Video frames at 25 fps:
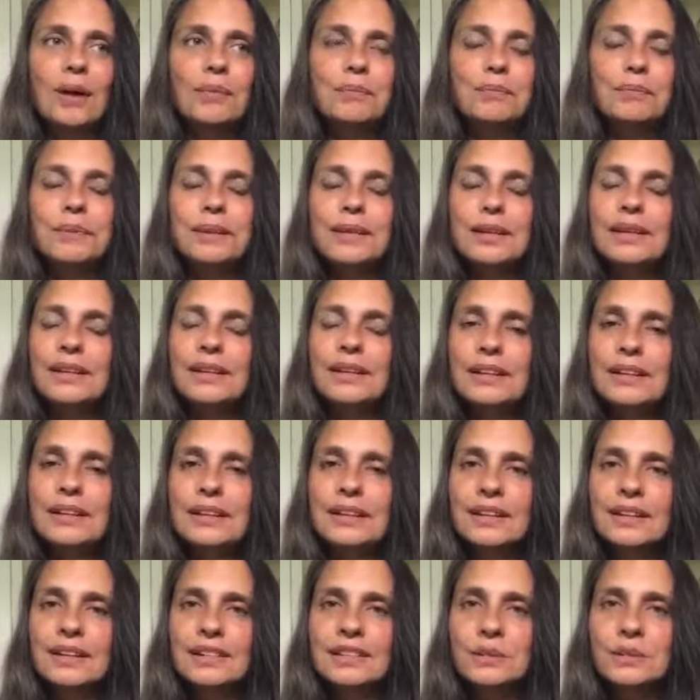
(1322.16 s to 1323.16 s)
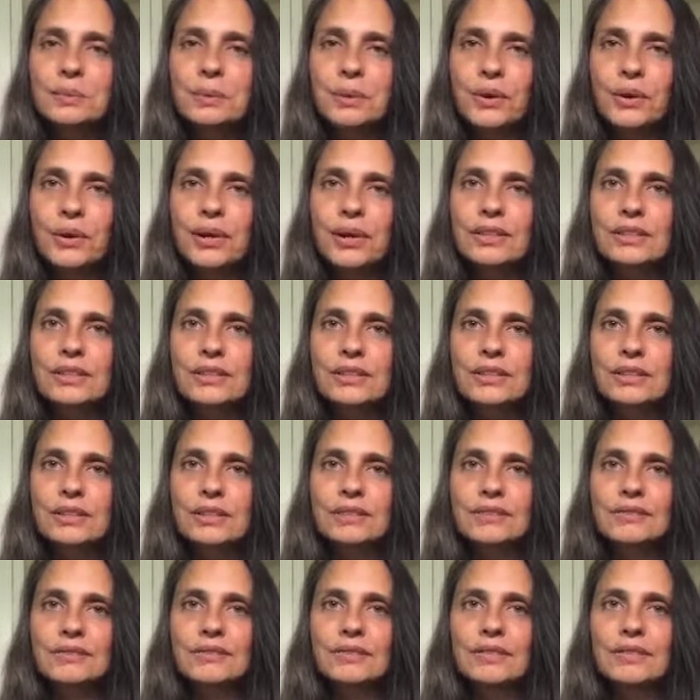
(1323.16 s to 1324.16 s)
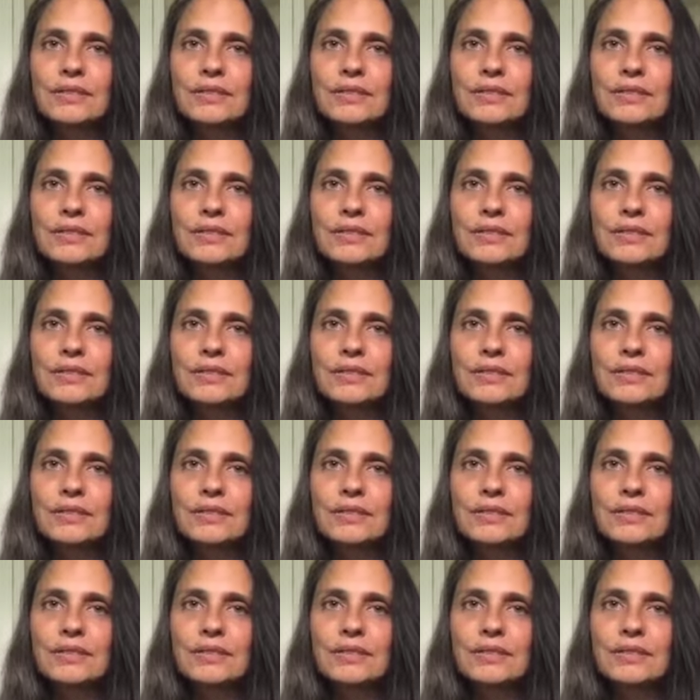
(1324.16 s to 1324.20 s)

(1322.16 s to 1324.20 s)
be in an experience of